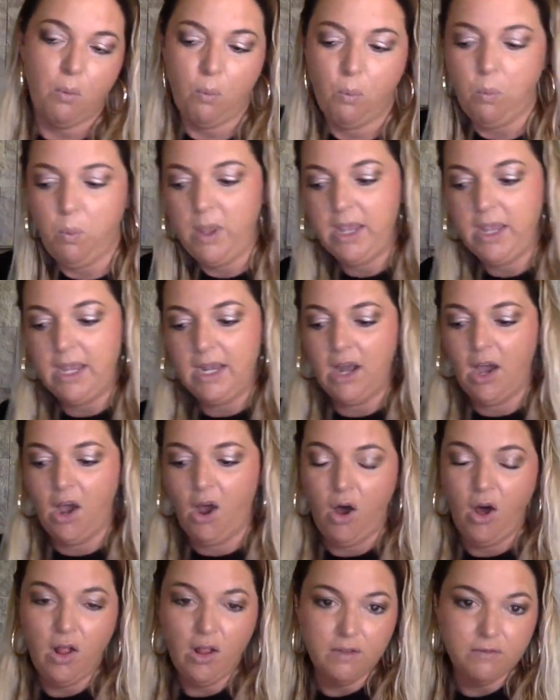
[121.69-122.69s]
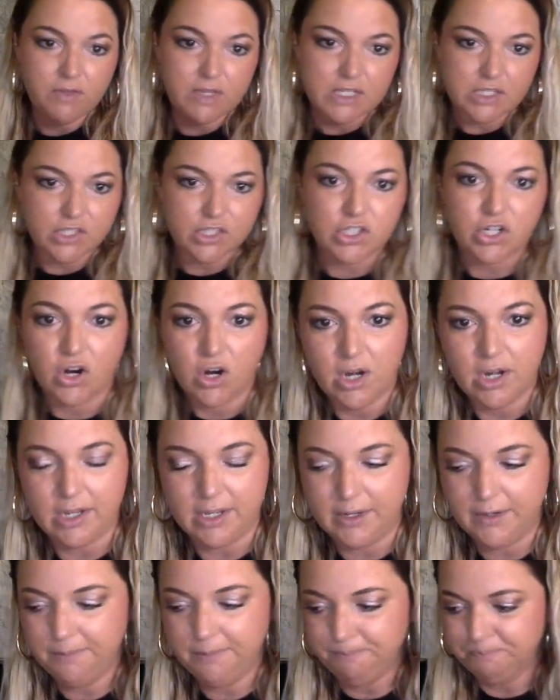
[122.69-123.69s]
when all of this
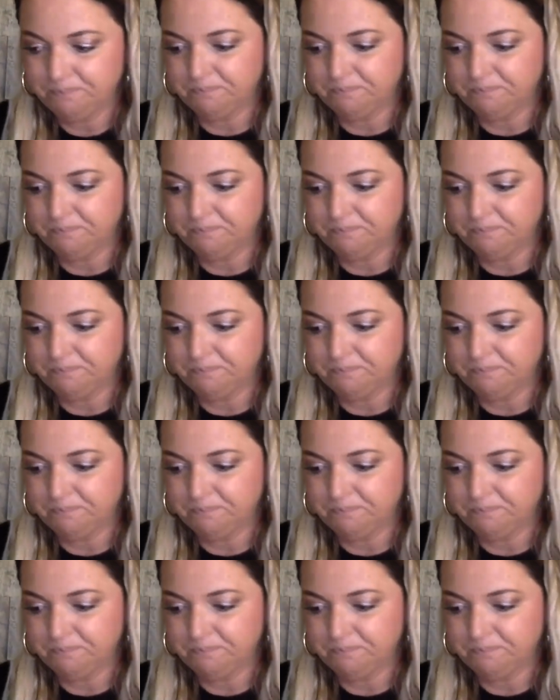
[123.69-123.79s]
started,